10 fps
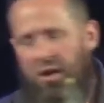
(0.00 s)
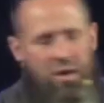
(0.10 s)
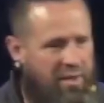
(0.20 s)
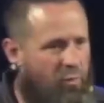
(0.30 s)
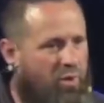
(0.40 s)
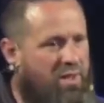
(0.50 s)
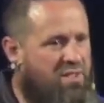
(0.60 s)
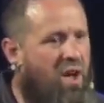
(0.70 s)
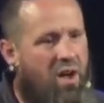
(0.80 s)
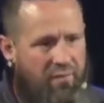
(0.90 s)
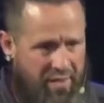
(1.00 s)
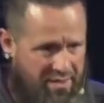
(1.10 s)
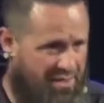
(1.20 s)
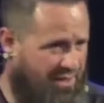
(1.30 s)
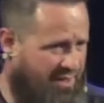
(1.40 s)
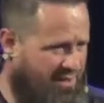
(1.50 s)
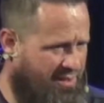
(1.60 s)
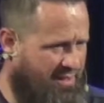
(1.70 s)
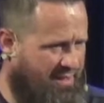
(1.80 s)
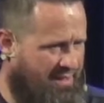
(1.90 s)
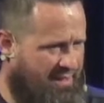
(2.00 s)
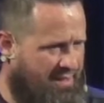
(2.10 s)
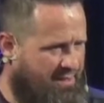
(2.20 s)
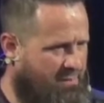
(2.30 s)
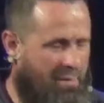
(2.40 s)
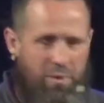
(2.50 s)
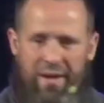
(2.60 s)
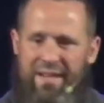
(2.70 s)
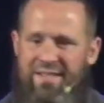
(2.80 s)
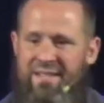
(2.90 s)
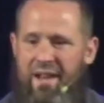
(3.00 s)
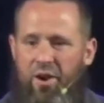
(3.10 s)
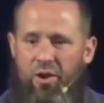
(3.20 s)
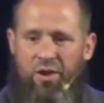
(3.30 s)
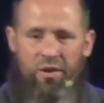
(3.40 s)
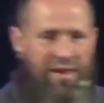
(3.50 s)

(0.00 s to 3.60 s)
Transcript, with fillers: Peter's calling was, obviously. Remember, he had said